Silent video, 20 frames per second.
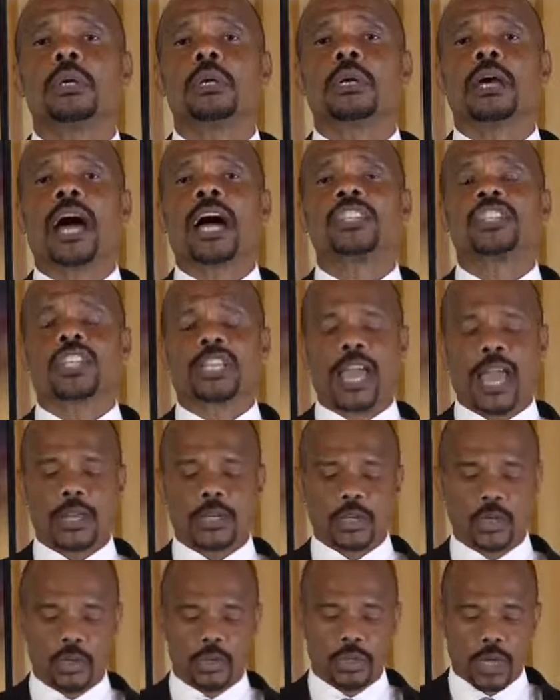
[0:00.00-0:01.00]
And she can
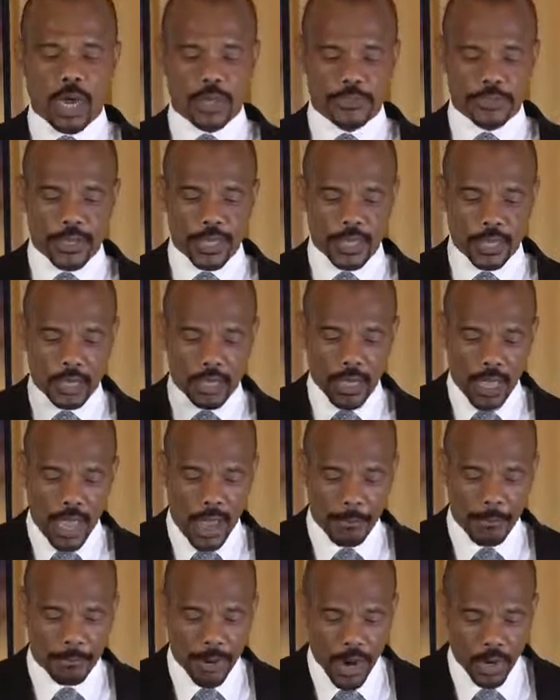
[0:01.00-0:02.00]
do nothing
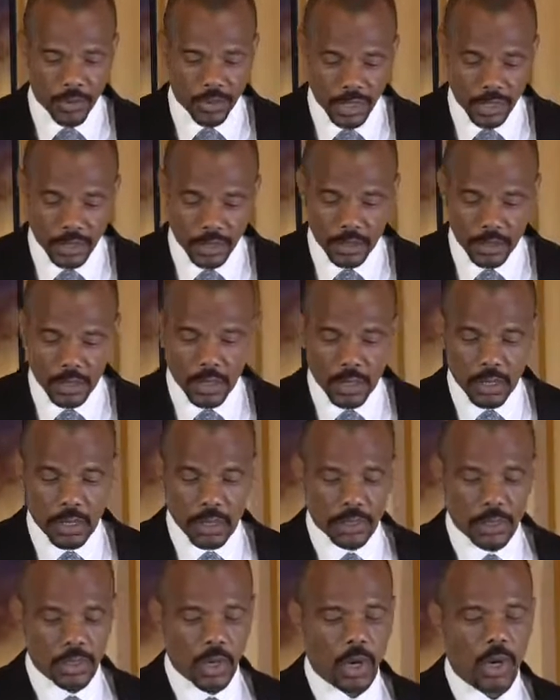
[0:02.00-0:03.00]
about it.
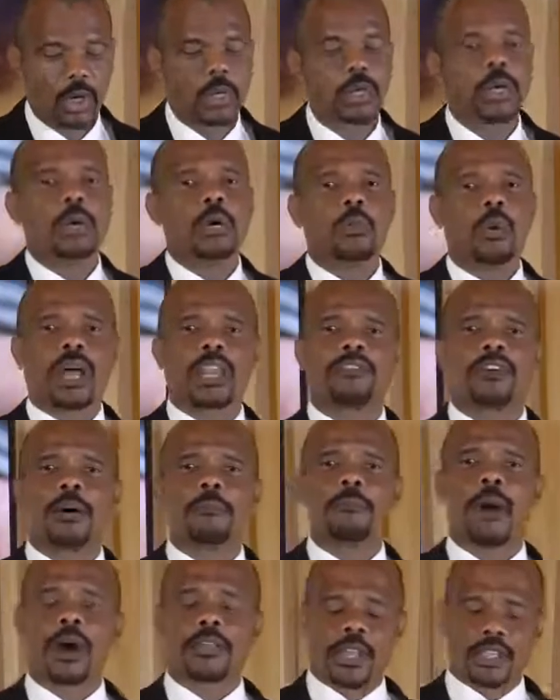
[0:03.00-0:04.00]
You know, what if a
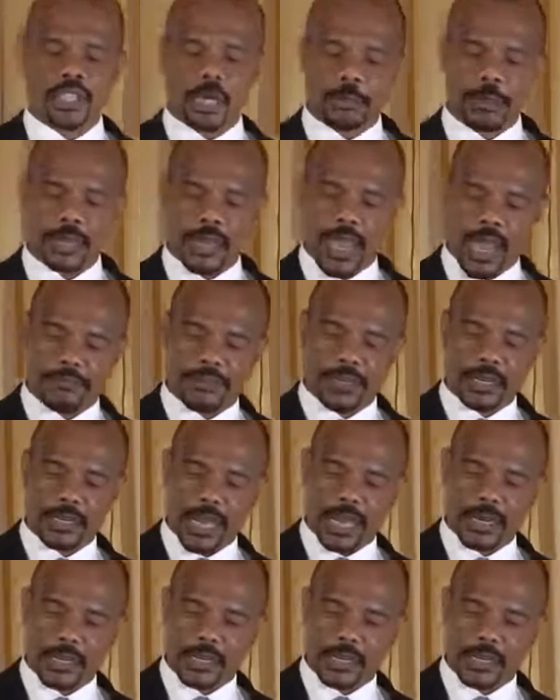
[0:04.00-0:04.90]
mother is up in heaven and her